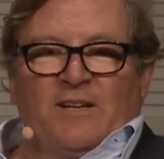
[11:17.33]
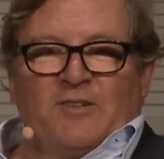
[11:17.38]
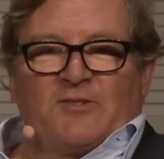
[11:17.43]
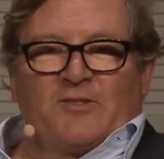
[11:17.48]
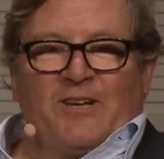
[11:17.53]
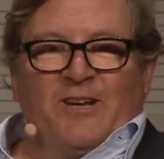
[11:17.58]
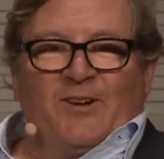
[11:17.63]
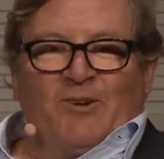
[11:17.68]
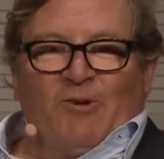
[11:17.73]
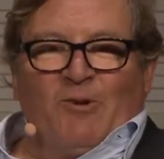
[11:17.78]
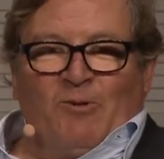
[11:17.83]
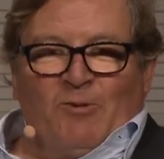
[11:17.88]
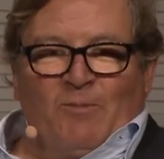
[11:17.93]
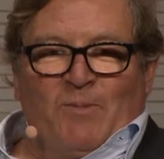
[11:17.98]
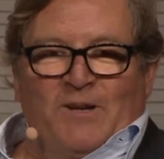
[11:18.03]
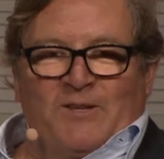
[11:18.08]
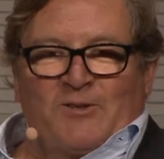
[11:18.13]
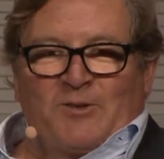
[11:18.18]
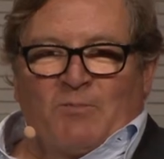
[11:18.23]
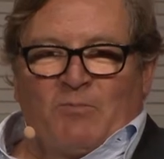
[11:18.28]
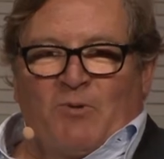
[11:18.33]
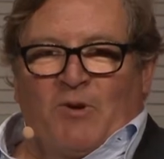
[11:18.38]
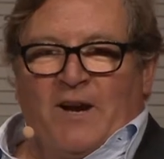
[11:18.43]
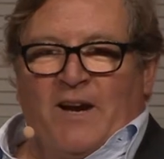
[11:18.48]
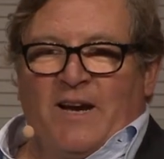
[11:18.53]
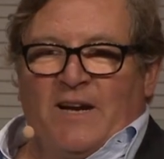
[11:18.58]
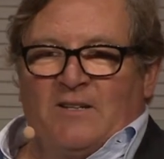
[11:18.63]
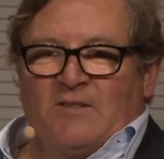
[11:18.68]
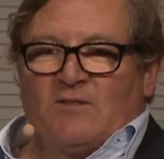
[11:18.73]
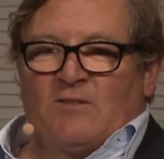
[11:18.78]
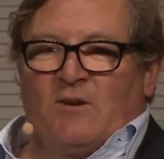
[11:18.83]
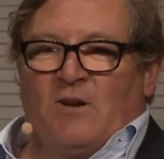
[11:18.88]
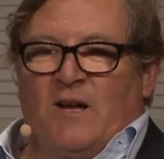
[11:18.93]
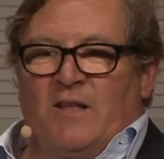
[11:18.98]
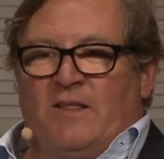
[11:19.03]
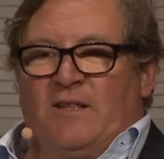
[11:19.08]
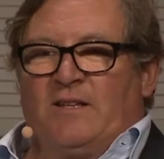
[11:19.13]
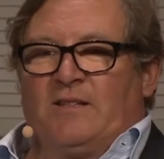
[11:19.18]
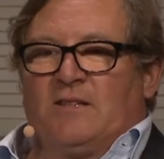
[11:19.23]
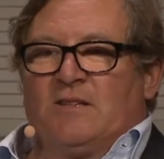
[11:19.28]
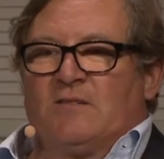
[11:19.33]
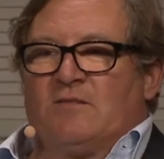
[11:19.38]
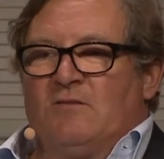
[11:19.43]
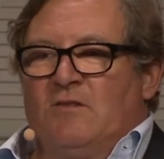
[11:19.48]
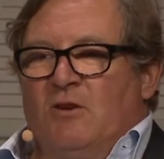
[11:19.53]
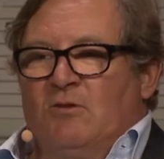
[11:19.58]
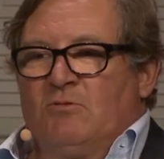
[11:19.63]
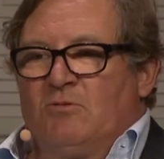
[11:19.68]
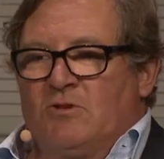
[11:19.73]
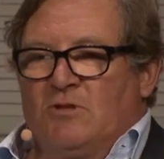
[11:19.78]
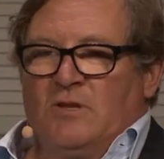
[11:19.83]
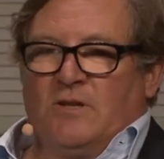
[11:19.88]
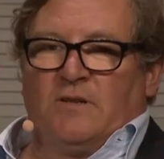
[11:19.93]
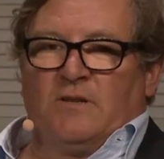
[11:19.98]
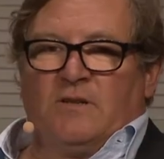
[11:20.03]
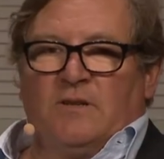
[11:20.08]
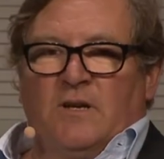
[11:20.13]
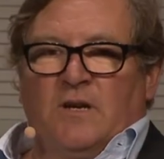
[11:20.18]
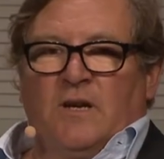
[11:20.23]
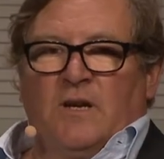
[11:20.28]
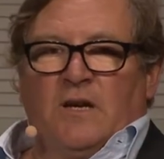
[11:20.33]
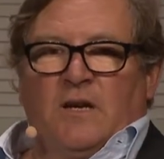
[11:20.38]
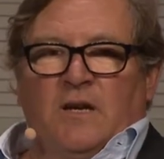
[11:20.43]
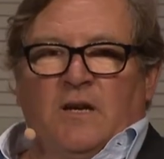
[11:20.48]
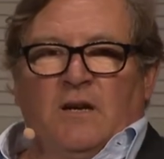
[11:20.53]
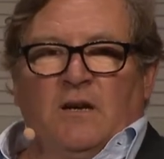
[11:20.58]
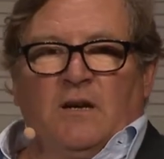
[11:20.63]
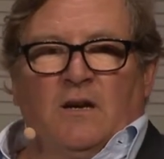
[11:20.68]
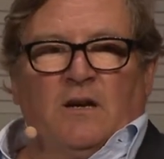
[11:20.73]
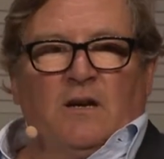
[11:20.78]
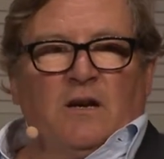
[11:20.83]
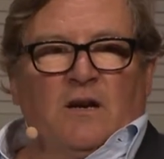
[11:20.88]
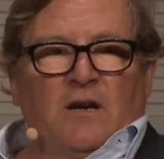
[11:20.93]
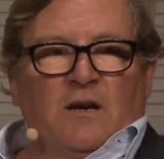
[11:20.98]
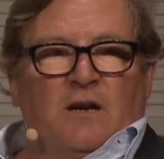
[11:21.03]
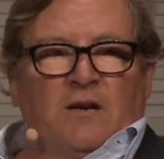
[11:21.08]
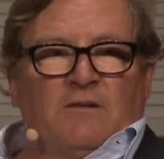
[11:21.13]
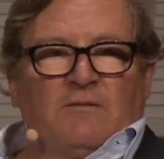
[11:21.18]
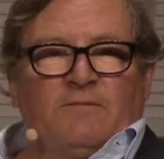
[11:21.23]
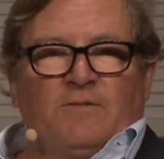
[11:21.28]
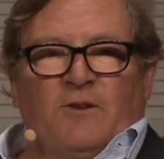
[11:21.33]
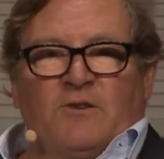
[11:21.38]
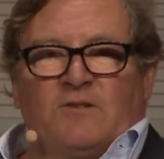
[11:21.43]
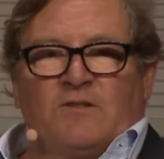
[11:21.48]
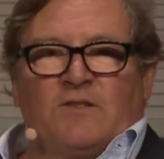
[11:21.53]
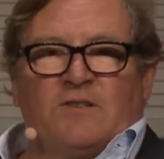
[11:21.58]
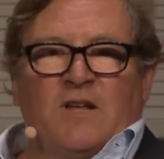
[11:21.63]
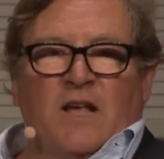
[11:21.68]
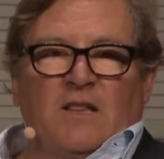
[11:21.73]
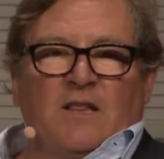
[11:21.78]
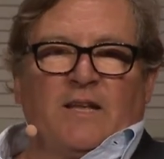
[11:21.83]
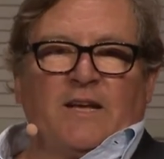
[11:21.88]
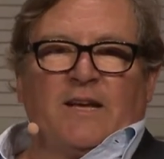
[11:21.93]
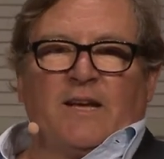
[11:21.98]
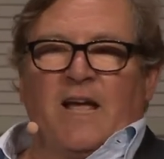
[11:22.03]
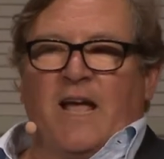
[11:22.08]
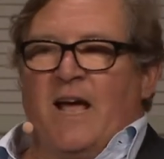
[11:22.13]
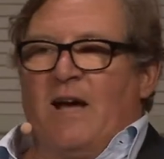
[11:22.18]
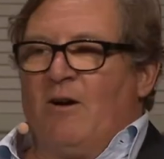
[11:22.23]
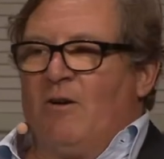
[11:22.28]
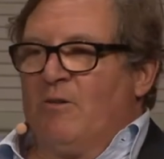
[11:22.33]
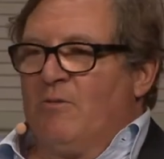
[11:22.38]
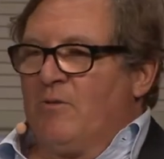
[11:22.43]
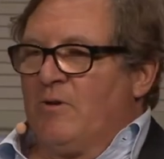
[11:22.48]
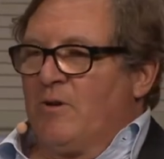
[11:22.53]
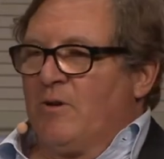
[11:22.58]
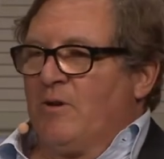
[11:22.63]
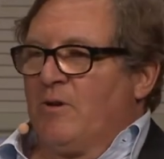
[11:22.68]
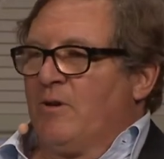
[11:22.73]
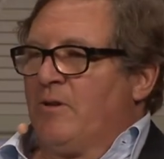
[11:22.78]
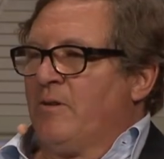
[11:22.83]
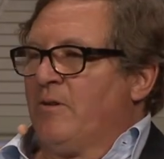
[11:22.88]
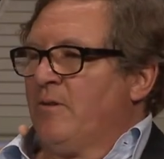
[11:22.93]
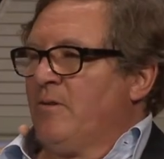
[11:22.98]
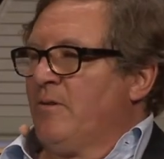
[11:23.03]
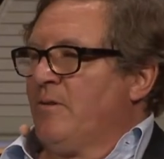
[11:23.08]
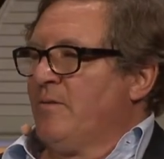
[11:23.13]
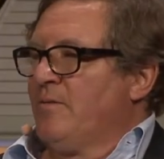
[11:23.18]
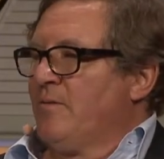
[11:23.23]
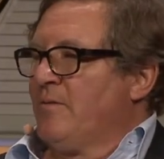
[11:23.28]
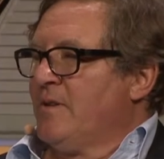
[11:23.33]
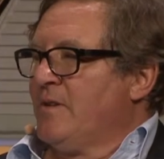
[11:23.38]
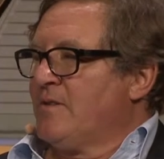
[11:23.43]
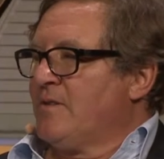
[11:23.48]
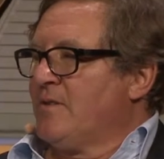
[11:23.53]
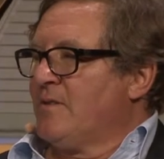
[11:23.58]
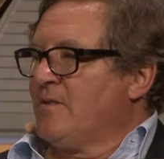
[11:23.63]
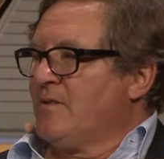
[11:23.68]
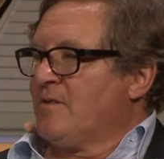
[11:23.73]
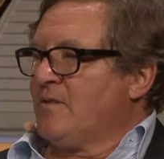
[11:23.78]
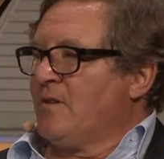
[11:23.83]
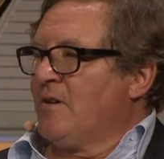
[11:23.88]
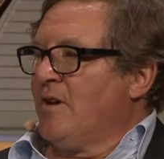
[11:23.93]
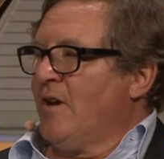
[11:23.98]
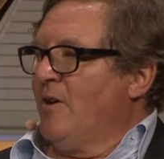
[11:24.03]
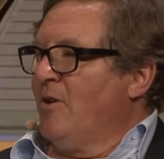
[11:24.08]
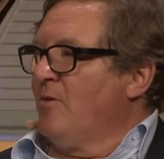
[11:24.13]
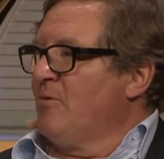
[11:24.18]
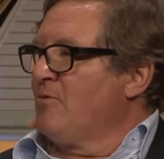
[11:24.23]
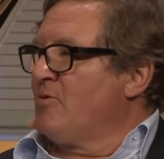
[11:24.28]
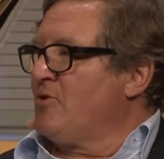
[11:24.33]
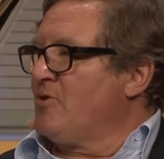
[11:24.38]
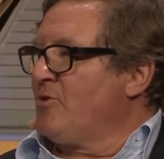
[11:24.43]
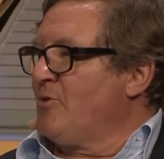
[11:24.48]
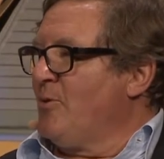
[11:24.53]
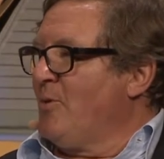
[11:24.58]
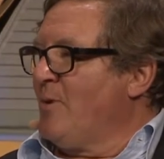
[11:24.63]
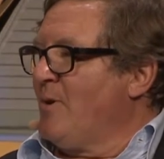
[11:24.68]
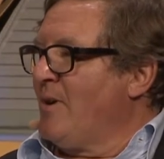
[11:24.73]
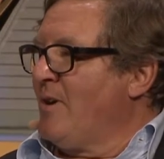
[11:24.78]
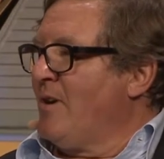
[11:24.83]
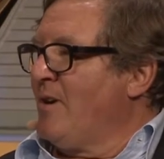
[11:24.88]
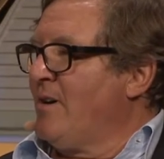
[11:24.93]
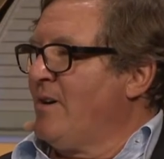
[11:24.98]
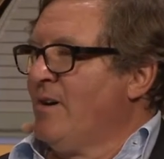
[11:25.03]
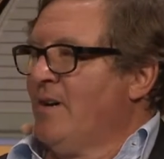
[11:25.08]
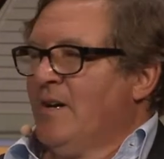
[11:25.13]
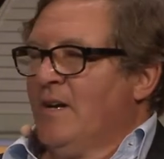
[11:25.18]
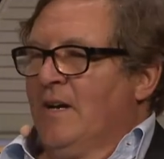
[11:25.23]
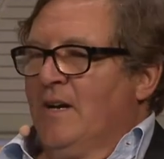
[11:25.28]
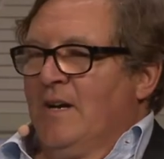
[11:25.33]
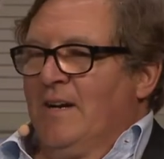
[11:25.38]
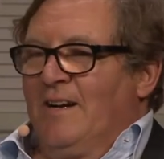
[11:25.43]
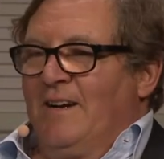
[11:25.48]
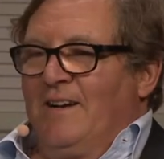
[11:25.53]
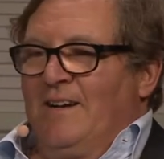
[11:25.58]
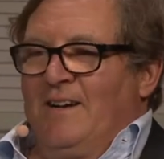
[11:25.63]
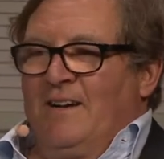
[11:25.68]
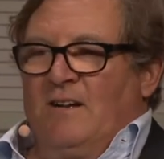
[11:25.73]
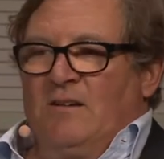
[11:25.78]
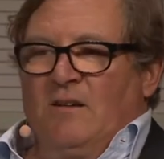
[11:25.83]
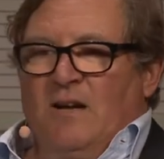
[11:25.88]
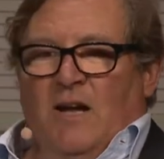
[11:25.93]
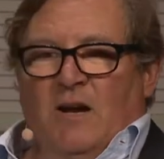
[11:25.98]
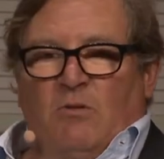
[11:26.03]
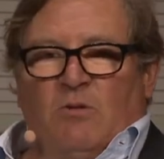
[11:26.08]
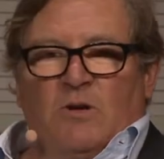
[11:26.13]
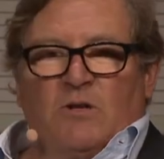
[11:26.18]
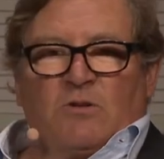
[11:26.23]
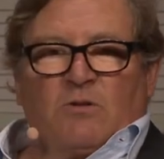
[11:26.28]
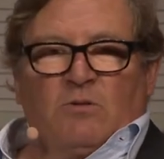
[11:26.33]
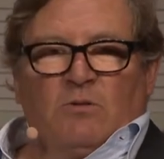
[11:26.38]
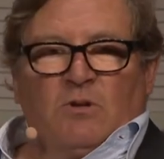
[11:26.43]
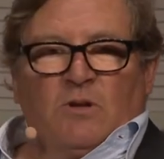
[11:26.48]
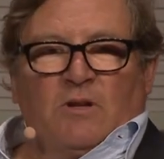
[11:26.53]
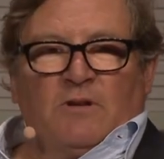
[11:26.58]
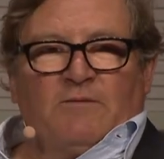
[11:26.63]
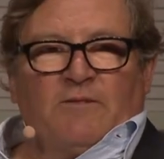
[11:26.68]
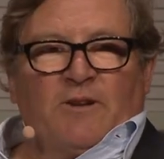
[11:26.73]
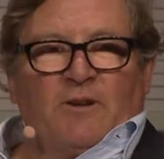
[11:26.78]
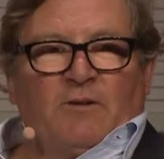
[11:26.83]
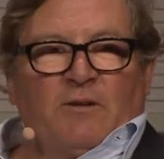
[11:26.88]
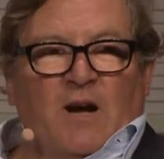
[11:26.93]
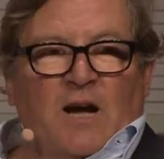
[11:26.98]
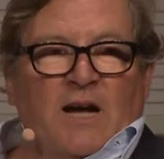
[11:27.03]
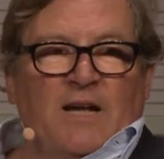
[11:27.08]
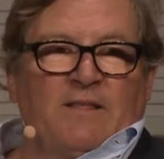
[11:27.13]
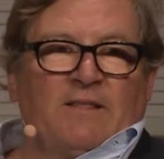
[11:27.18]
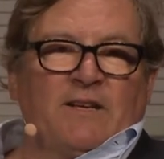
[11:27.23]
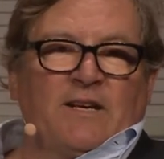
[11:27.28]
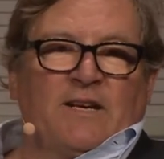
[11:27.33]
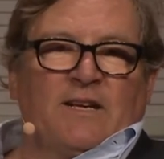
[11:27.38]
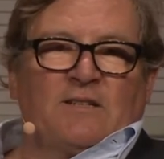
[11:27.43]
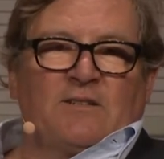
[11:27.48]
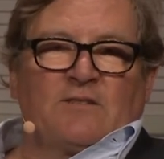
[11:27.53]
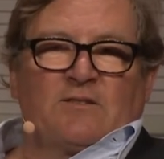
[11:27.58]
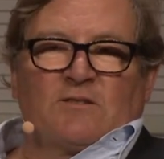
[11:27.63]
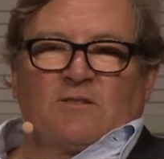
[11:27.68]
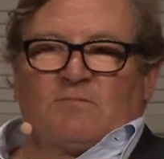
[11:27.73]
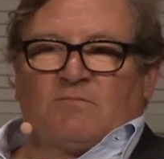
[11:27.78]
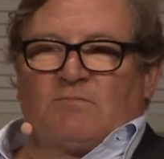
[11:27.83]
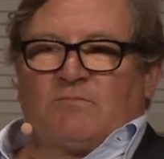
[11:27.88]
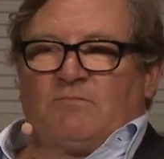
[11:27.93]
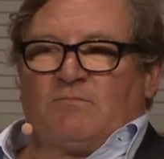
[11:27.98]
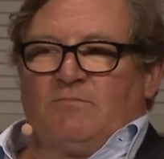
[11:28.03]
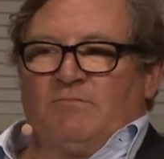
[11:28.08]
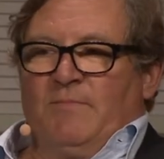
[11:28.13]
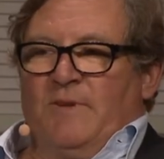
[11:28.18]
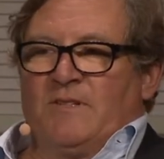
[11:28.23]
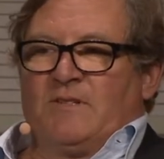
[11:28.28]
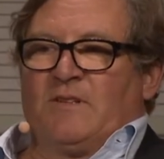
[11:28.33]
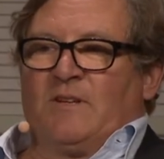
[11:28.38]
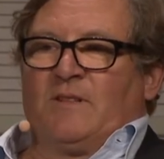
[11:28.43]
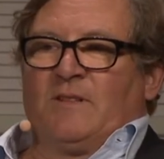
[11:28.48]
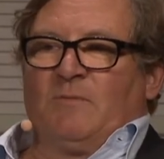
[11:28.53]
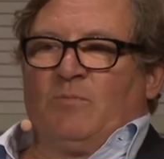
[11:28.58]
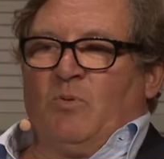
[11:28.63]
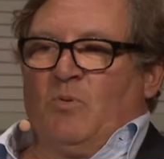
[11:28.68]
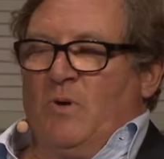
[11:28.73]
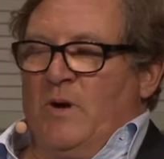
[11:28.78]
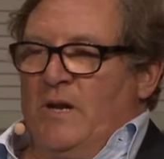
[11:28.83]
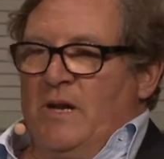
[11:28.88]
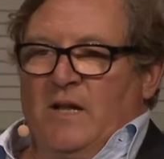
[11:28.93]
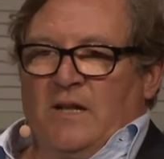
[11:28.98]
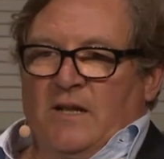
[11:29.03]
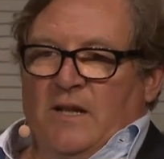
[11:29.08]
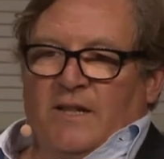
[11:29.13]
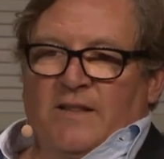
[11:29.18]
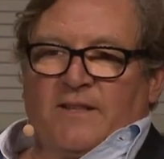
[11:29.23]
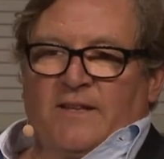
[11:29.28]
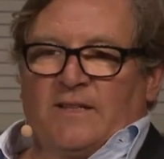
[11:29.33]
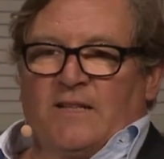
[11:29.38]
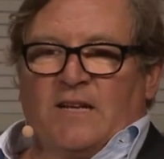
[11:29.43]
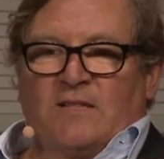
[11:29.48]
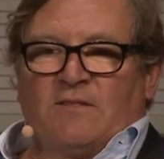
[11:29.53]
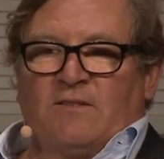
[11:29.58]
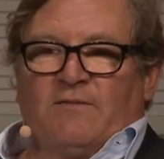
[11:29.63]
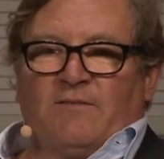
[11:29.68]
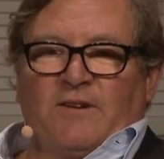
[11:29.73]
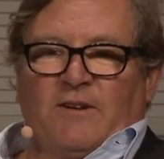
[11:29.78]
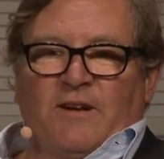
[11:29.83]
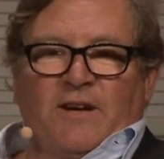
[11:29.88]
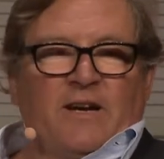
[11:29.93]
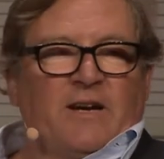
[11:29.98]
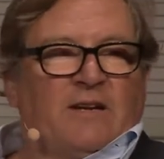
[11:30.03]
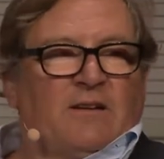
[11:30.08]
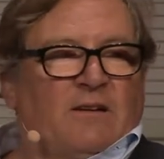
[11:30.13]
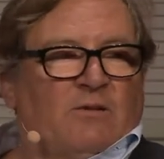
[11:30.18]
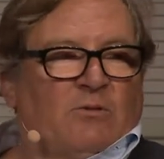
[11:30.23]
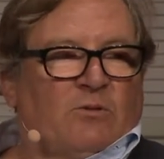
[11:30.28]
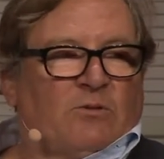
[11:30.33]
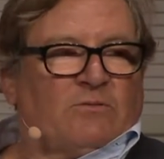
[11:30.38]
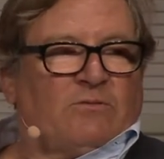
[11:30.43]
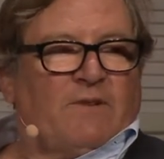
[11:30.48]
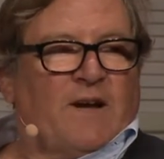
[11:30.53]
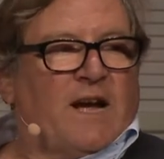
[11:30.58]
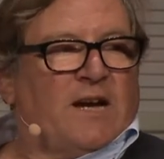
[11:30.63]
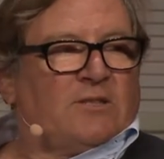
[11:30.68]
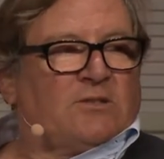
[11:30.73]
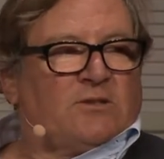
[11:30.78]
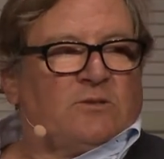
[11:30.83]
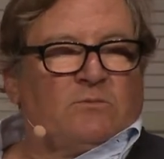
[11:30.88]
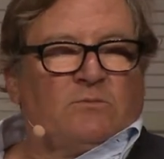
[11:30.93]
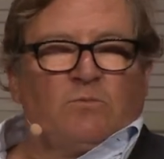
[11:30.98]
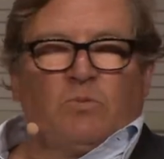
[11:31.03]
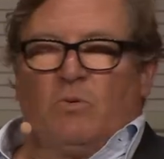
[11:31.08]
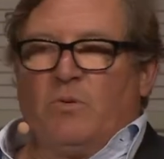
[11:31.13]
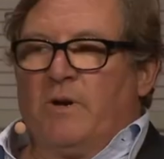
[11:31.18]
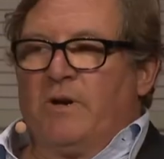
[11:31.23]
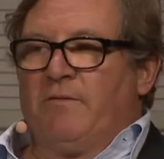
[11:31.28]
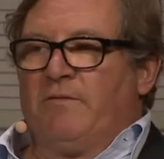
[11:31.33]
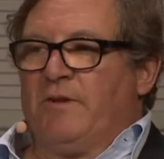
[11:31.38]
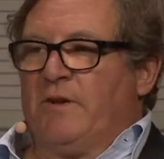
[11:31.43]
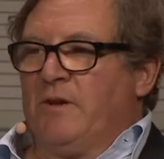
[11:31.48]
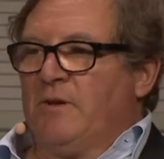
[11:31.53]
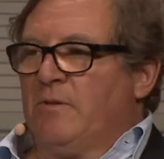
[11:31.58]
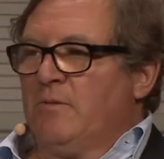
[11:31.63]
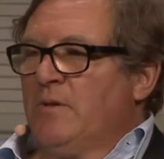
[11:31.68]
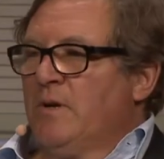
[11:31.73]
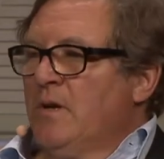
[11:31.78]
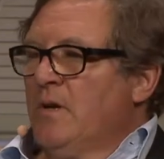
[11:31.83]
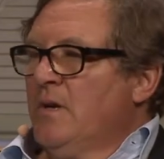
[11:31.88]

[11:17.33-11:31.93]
You see a whole bunch of brands. So I think this notion of you're selling out or this is gauche or uh, how uncool of you, I think it's missing the point, and I think that's a very old fashioned point of view.